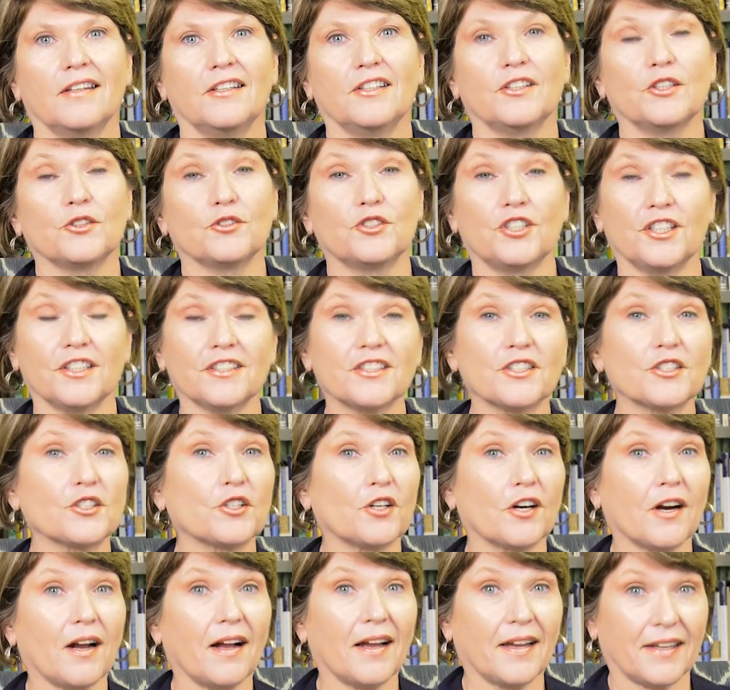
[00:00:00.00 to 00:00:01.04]
You know, Jesus
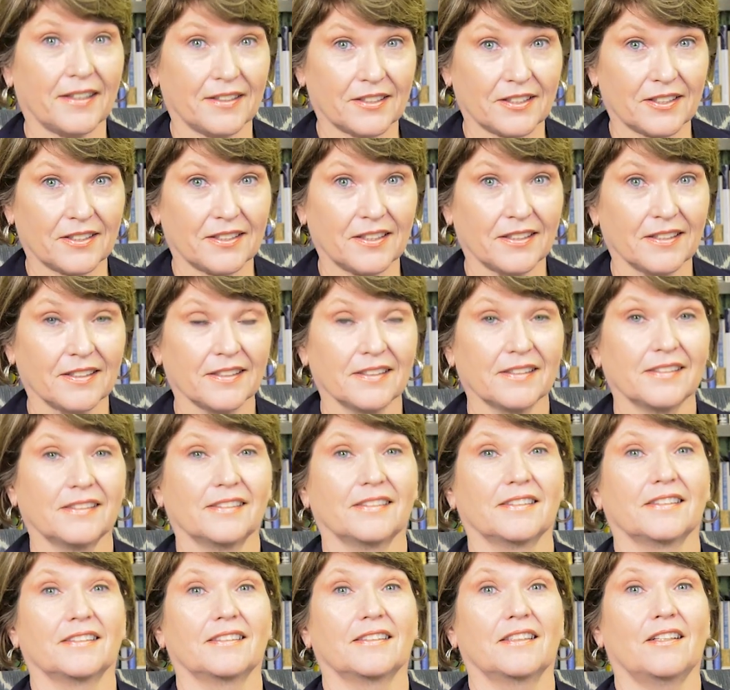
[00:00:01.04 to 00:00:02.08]
Christ
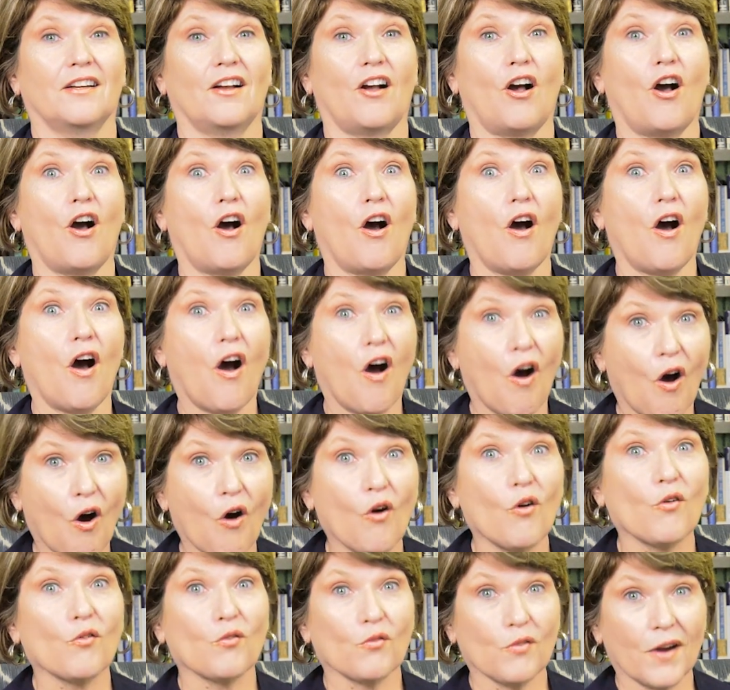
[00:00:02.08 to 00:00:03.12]

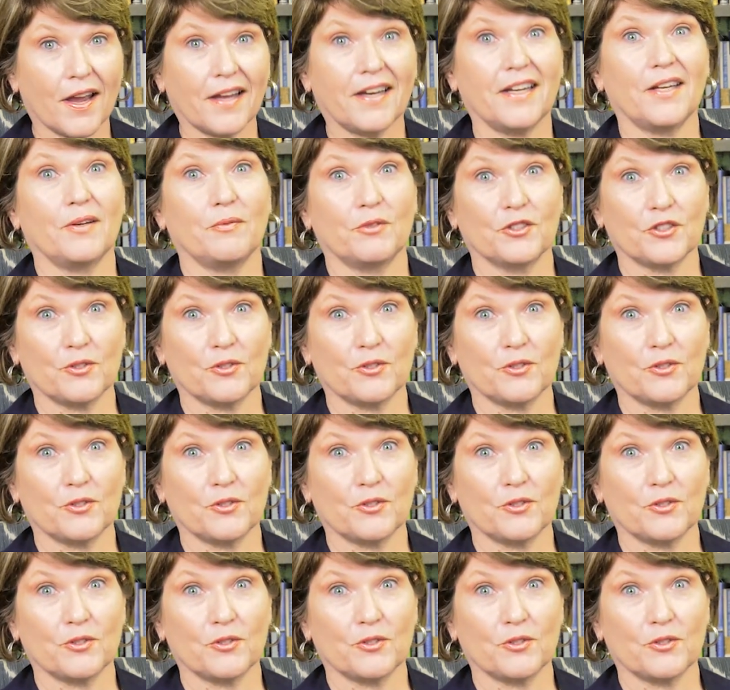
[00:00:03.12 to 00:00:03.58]
already